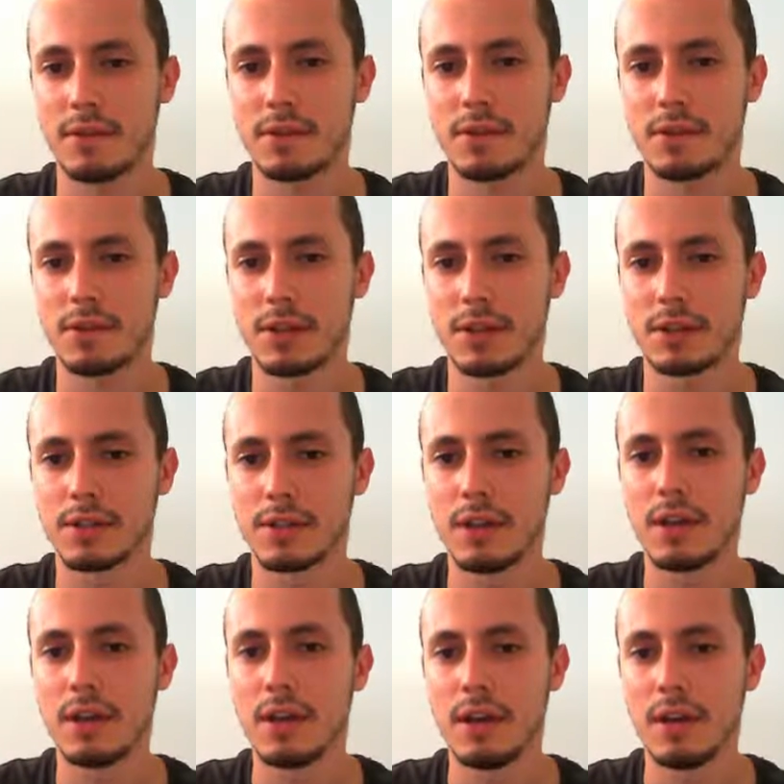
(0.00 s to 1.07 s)
So as you can
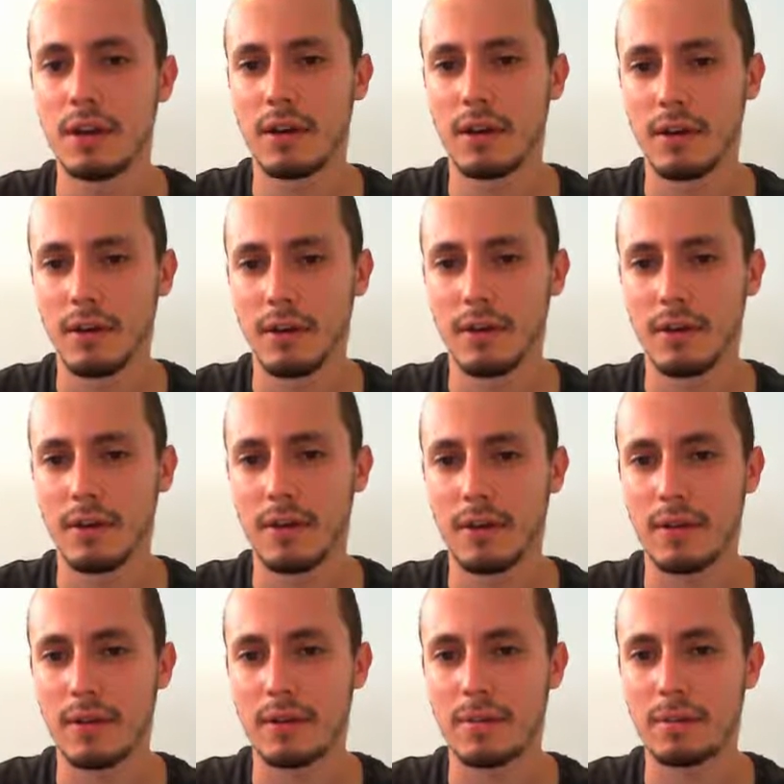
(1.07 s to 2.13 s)
see,
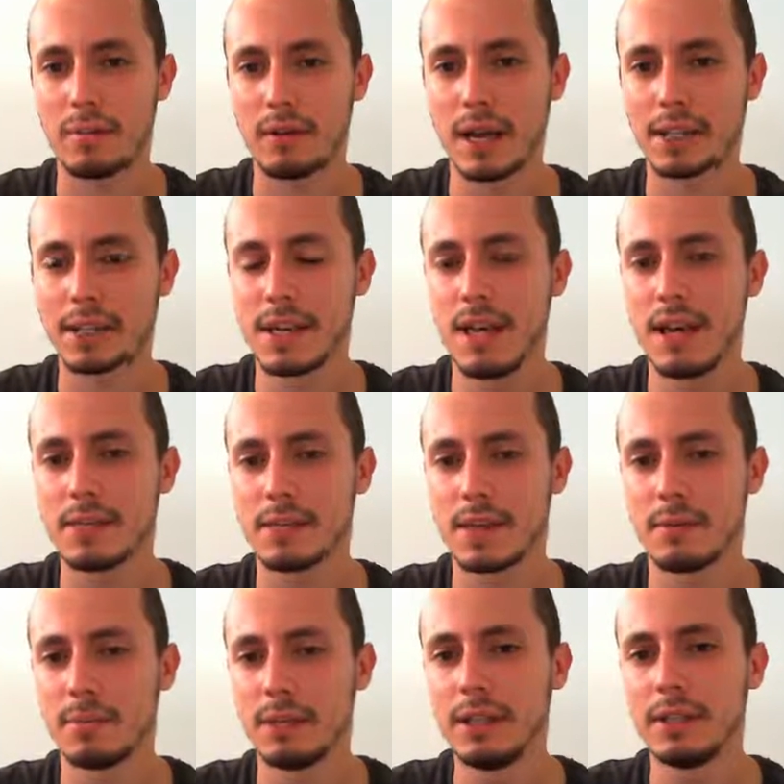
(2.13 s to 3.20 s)
black's king is
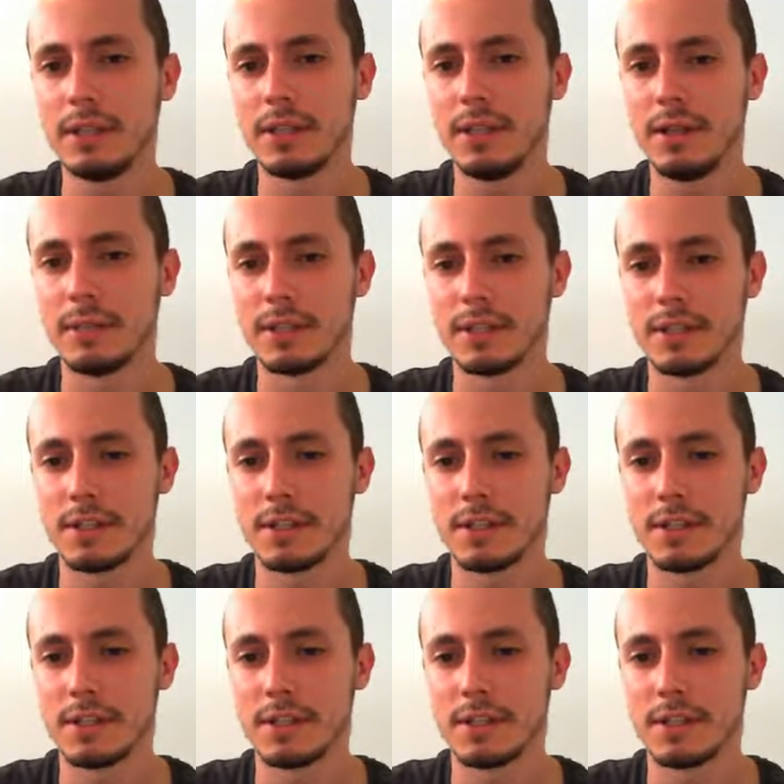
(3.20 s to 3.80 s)
completely limited.